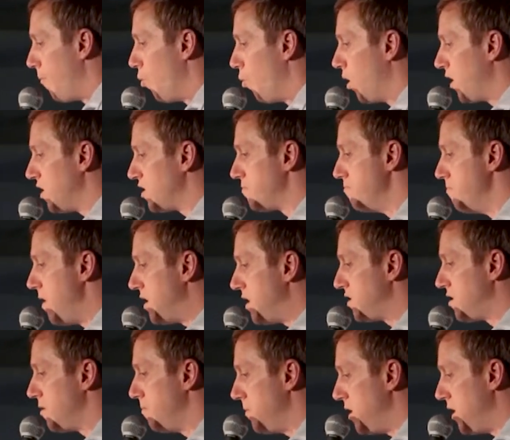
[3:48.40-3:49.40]
What it's
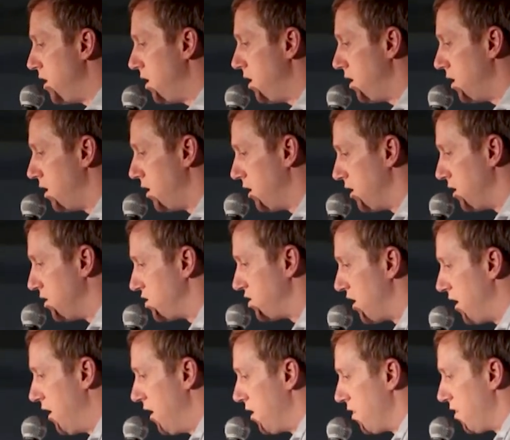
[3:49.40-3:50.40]
meant to mean
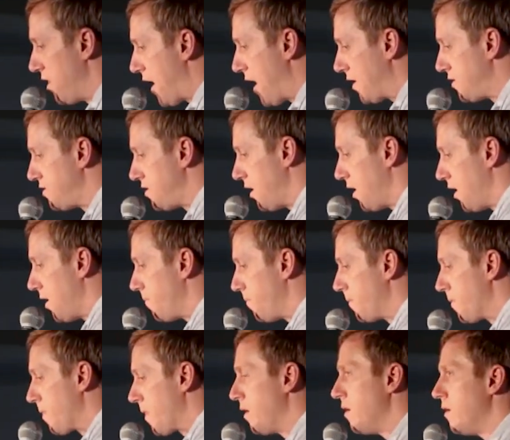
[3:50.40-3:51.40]
is that
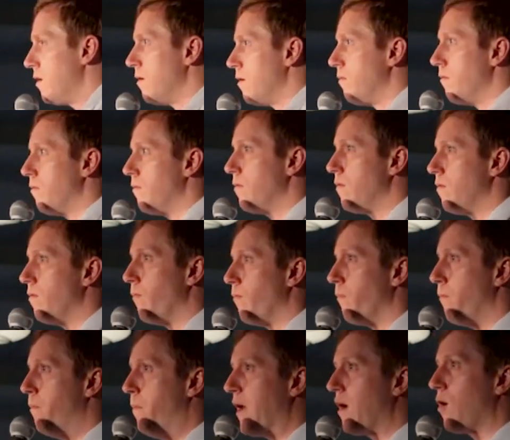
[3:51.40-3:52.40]

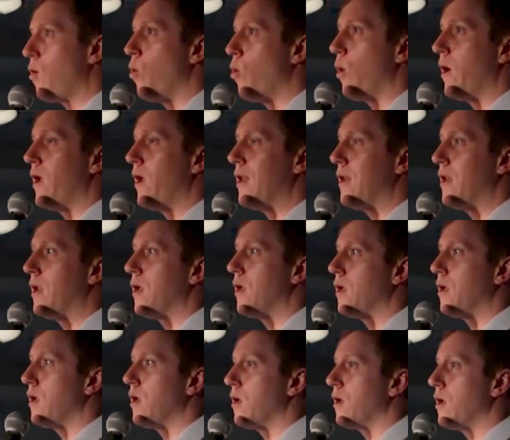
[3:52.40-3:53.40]
Bitcoin,
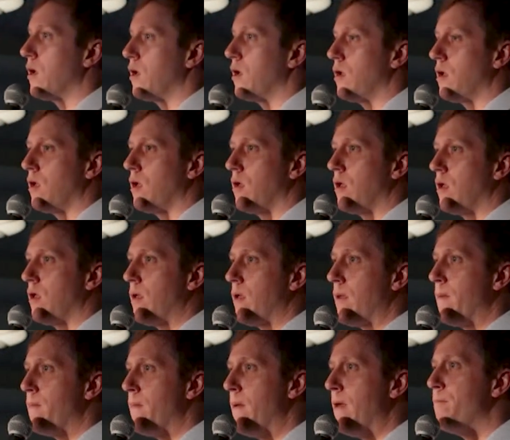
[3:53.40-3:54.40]

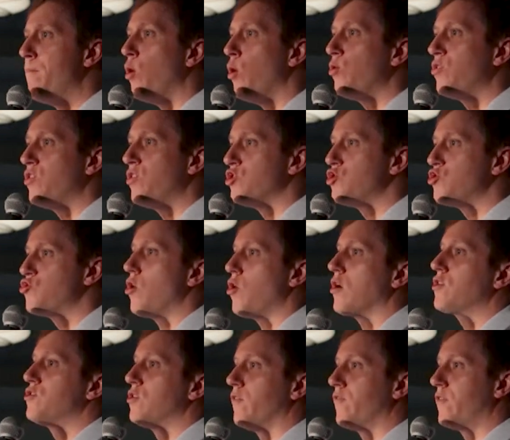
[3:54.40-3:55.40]
in both the
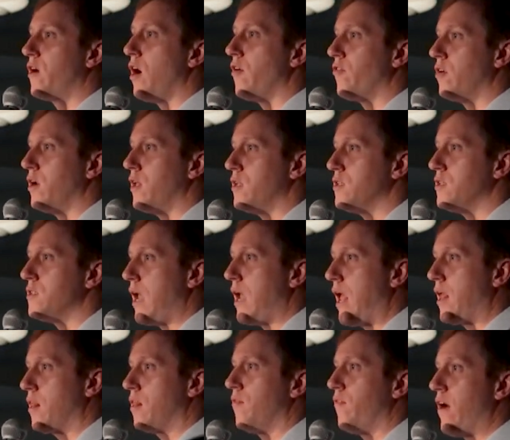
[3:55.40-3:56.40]
structure of governance
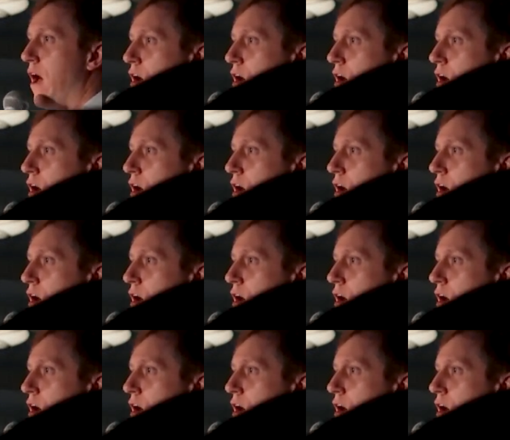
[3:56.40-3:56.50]
and the